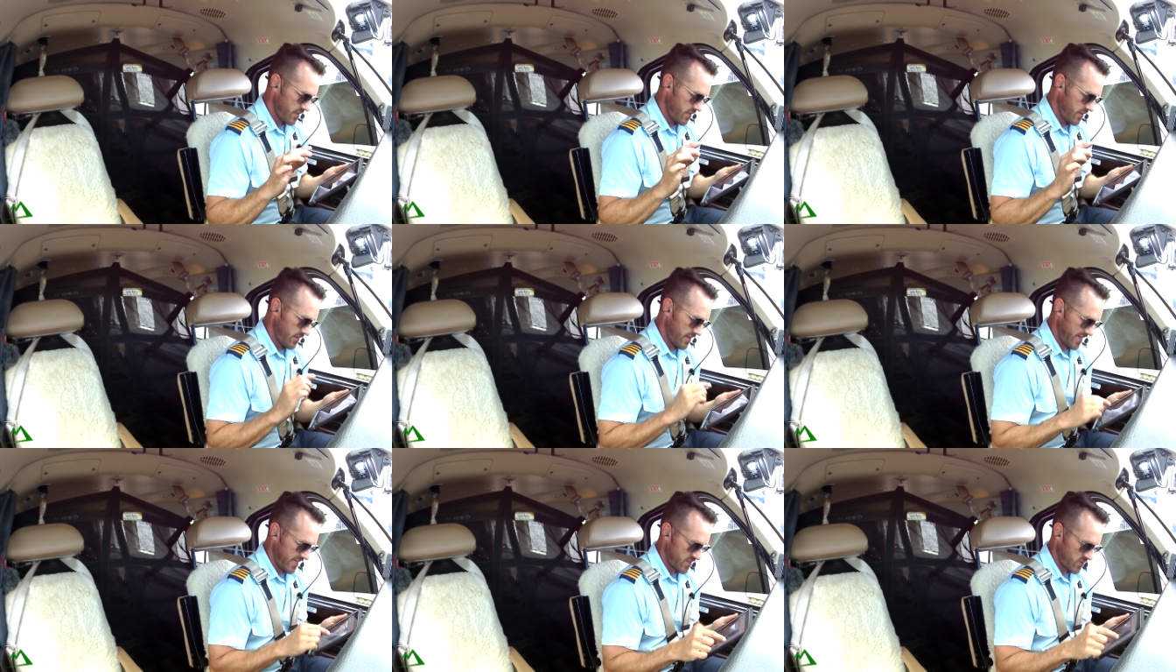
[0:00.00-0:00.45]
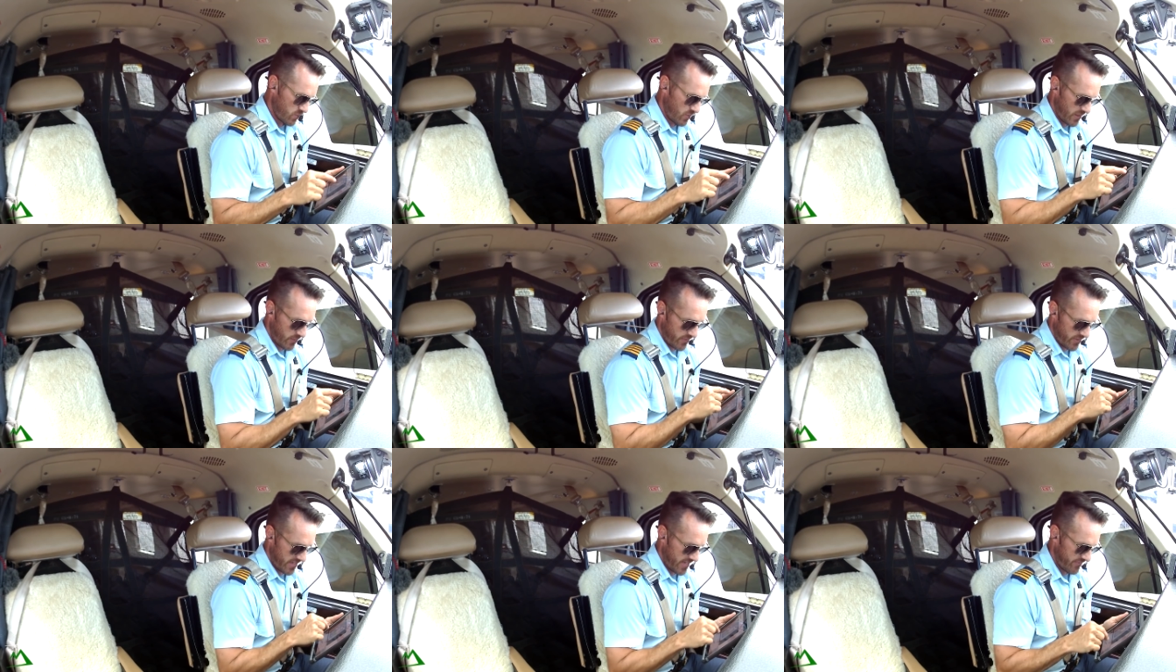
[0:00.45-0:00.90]
That's why
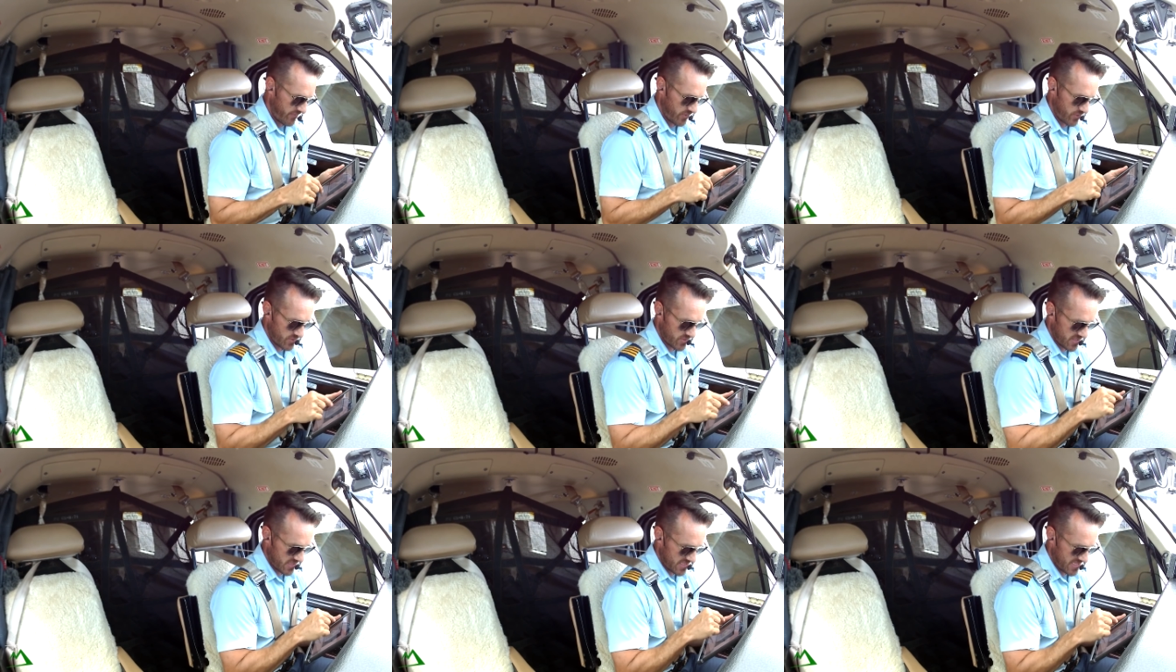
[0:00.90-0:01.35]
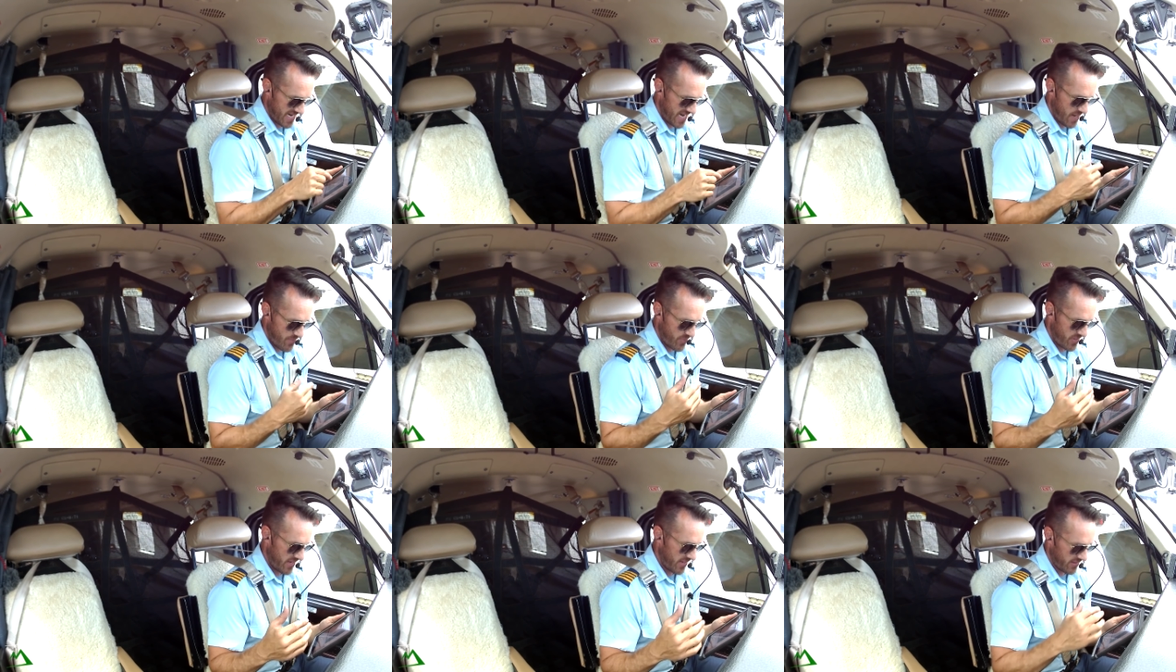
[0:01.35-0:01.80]
we have to use this
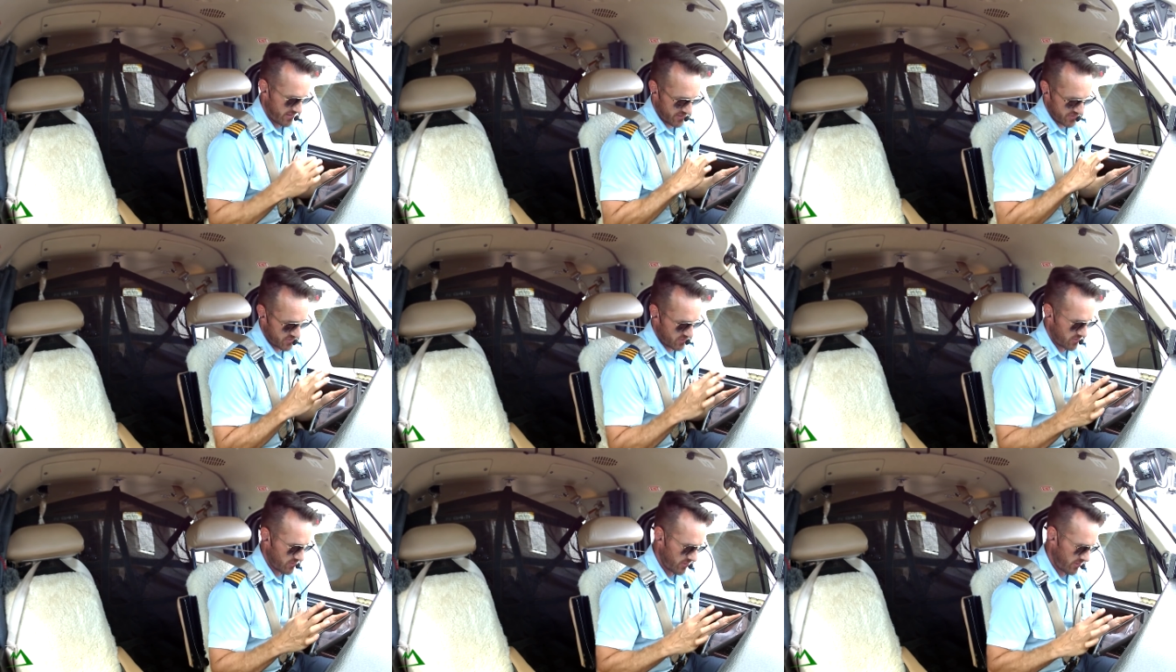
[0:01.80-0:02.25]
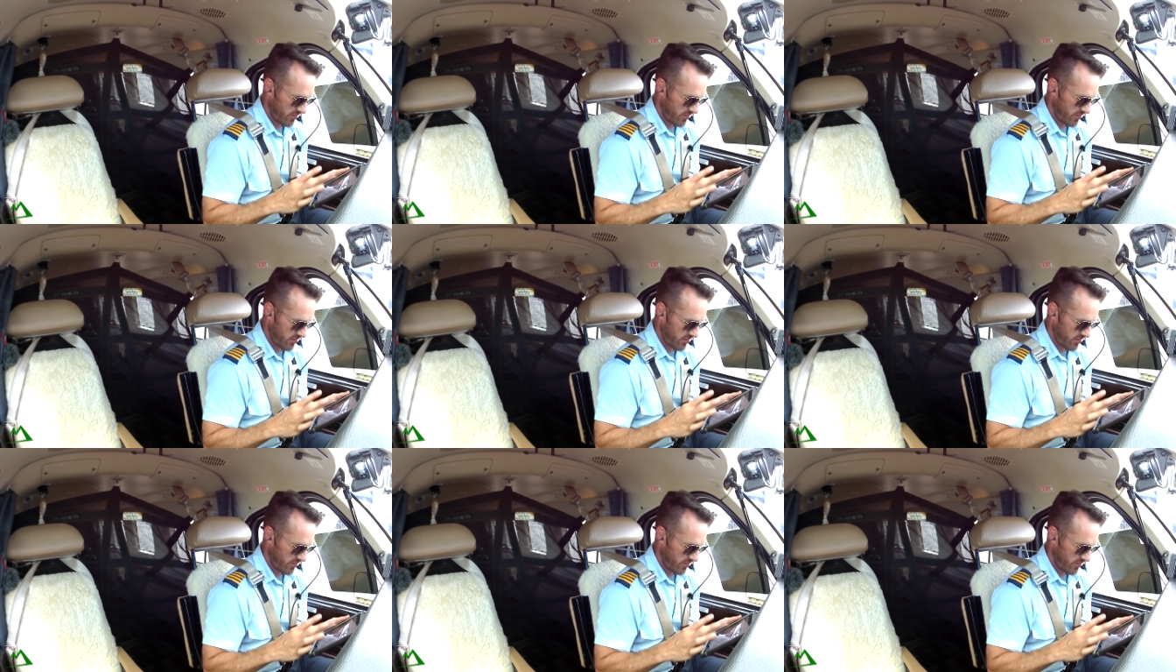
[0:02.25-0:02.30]
app and it does all the